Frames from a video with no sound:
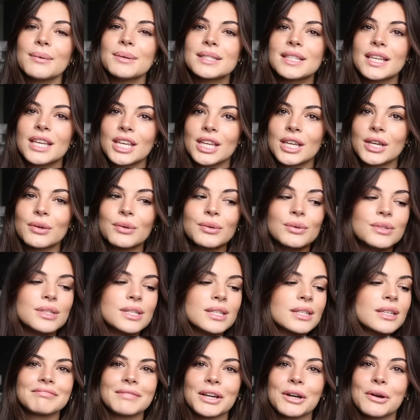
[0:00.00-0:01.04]
It was
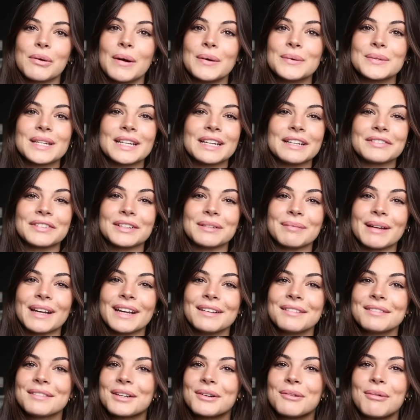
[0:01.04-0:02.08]
cute. The quote did it for
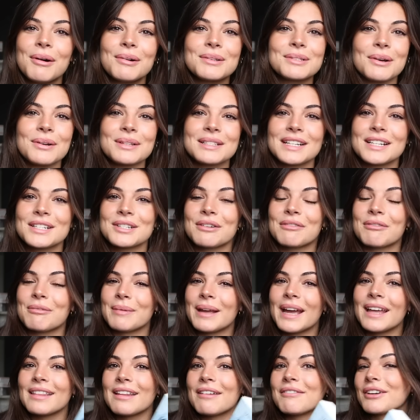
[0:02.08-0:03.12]
me. The quote's always gonna do it for
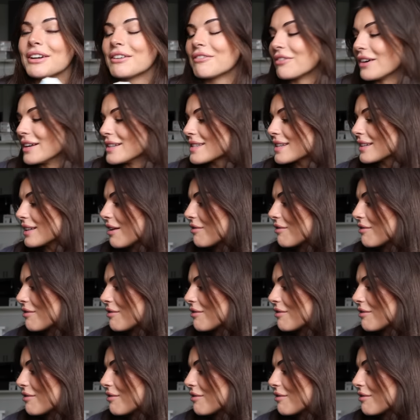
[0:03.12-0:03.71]
me. I love a good friends to